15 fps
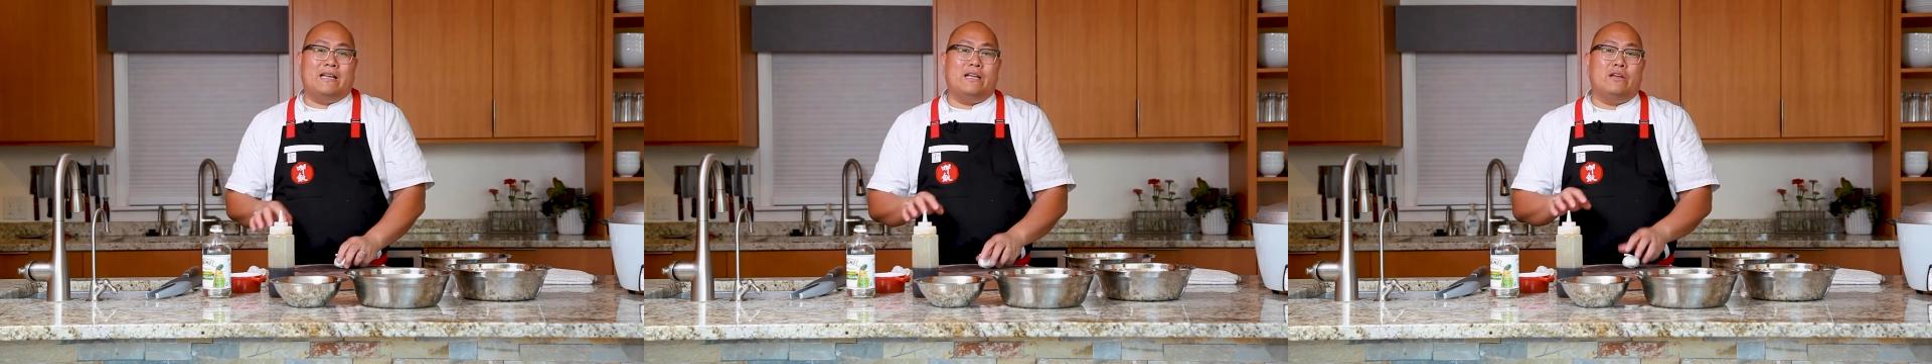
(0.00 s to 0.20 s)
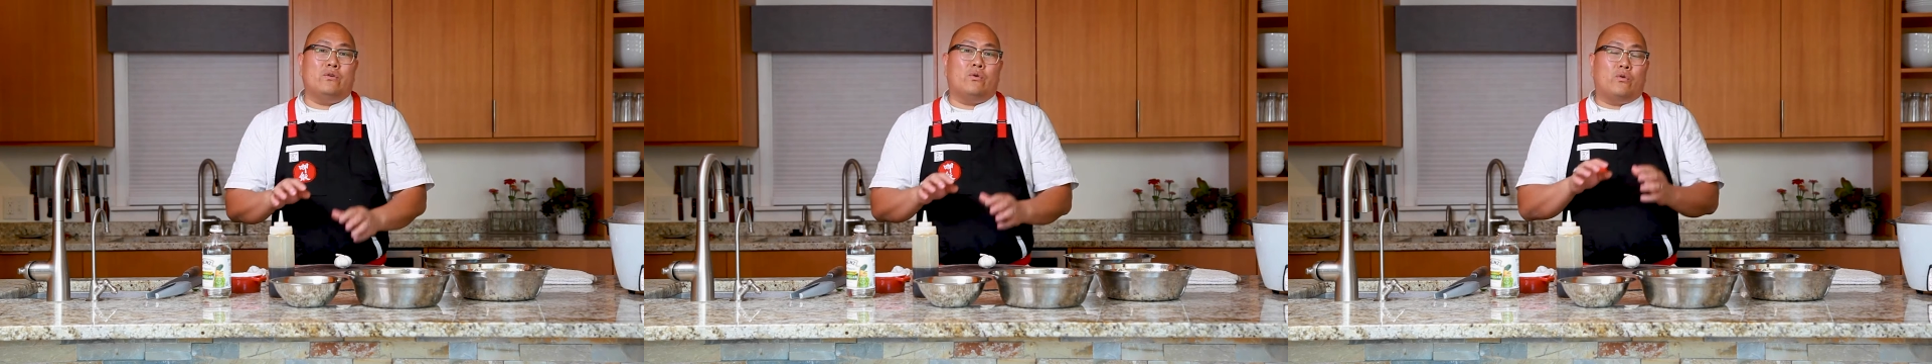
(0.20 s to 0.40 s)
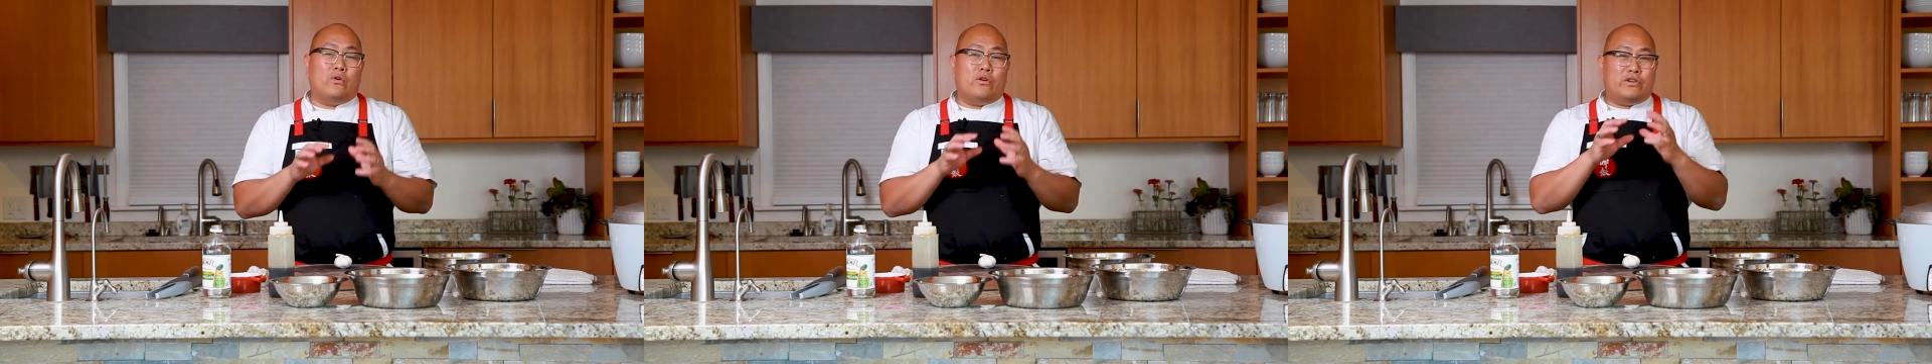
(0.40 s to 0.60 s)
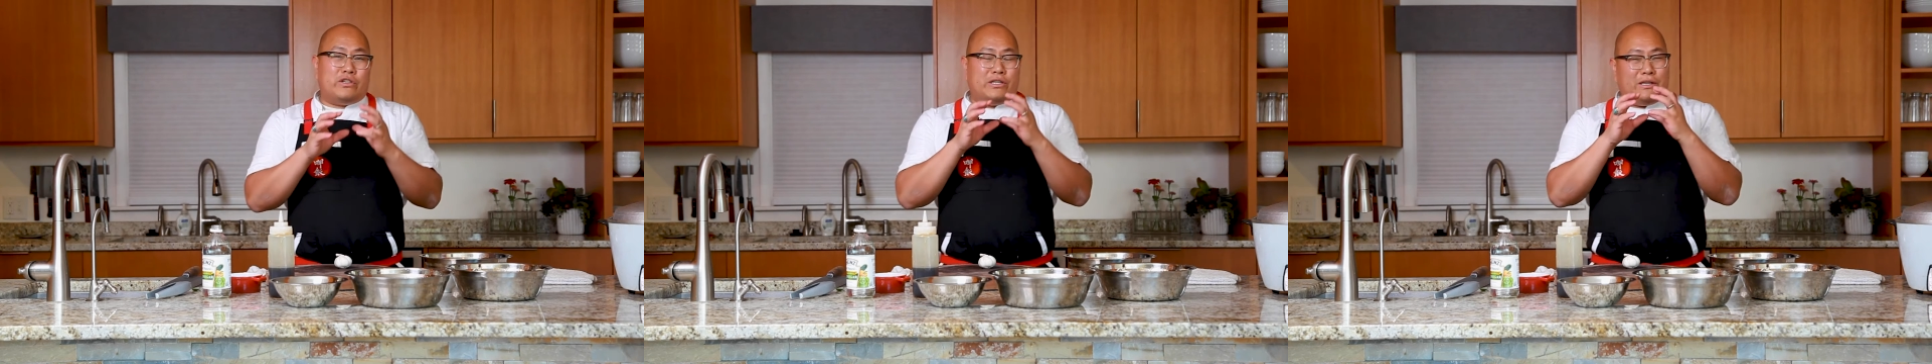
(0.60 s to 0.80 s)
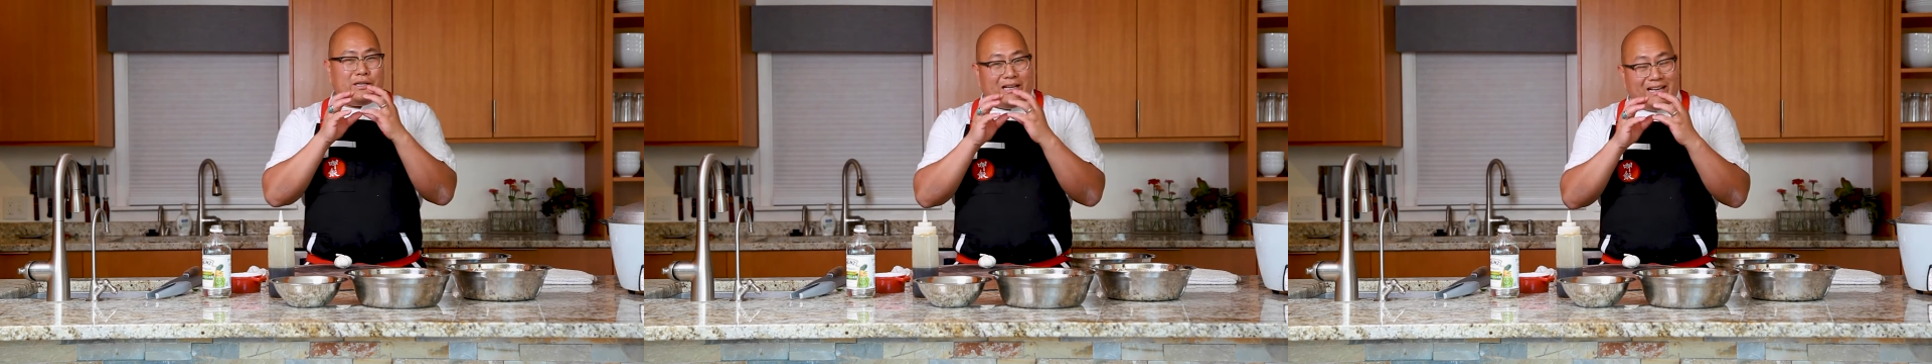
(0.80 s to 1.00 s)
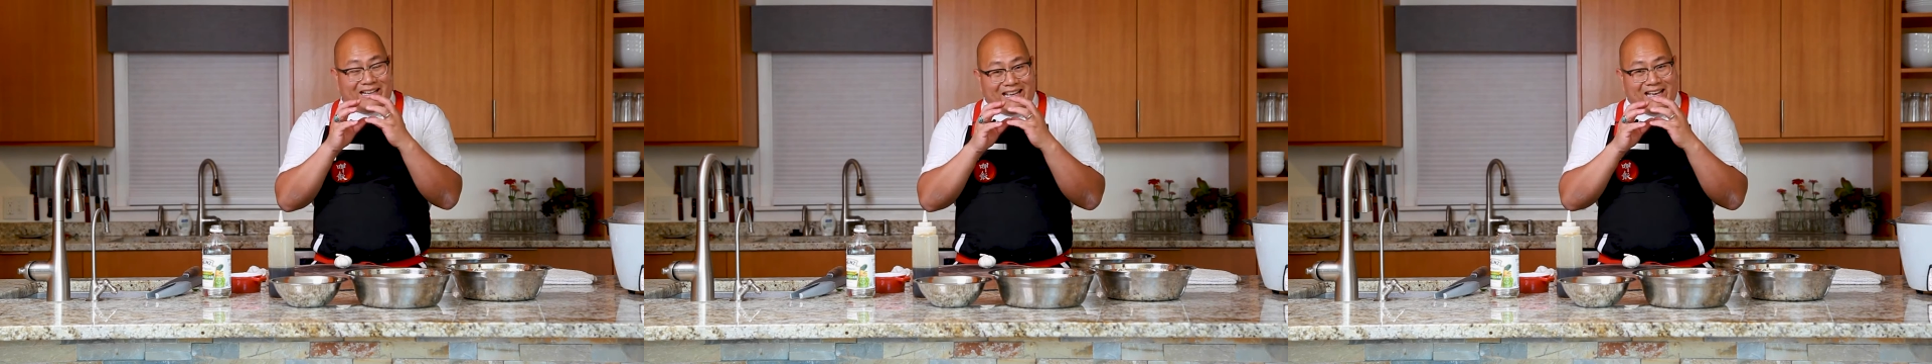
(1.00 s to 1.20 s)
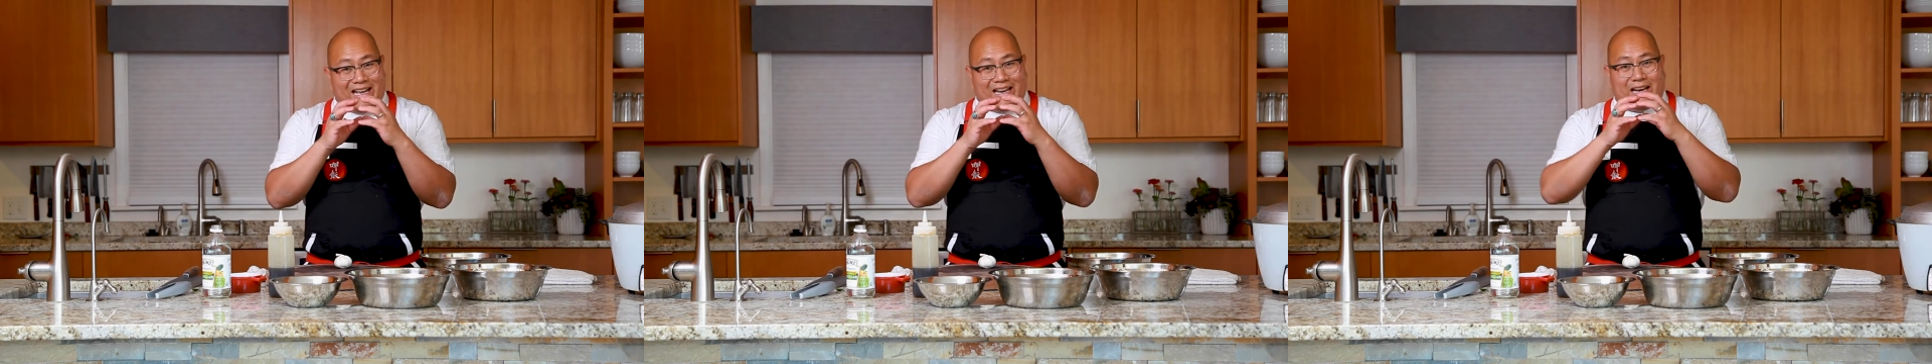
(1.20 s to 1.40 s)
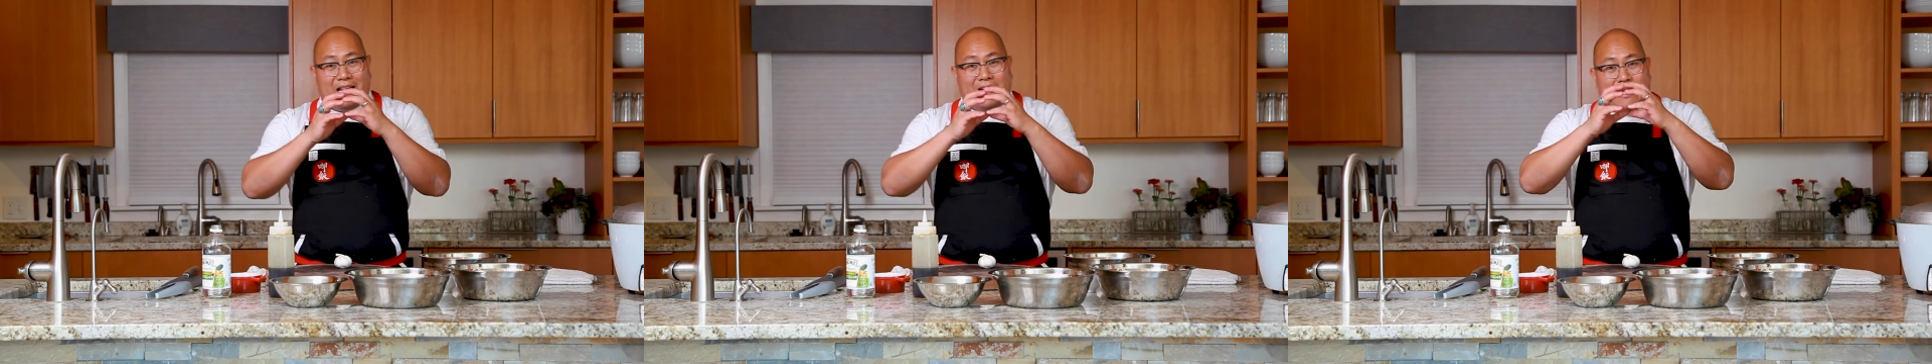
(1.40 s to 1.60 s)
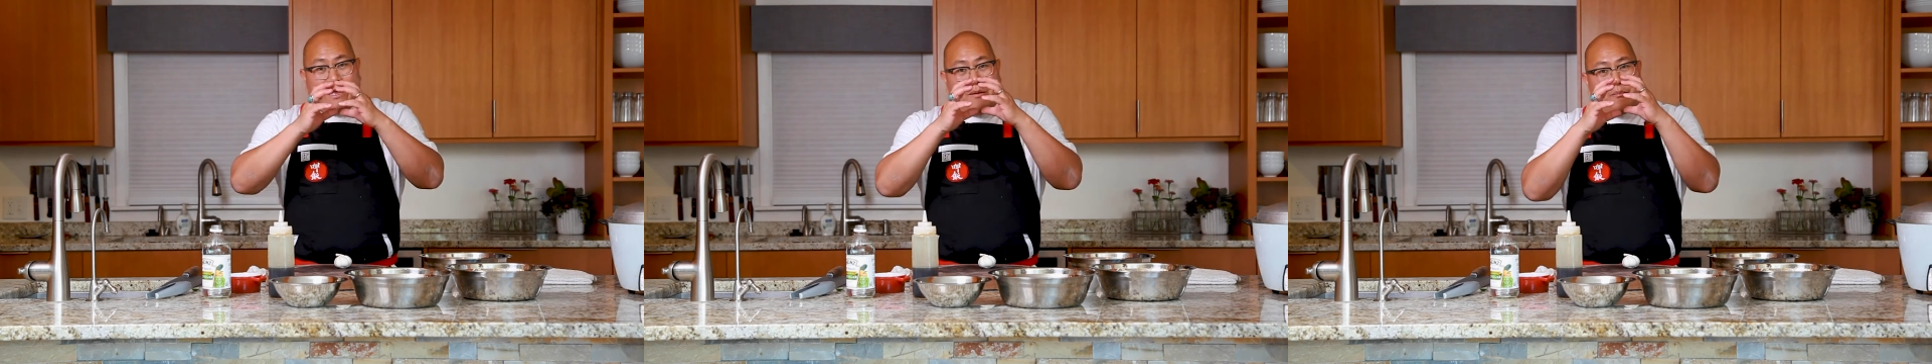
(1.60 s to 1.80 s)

in order to, again,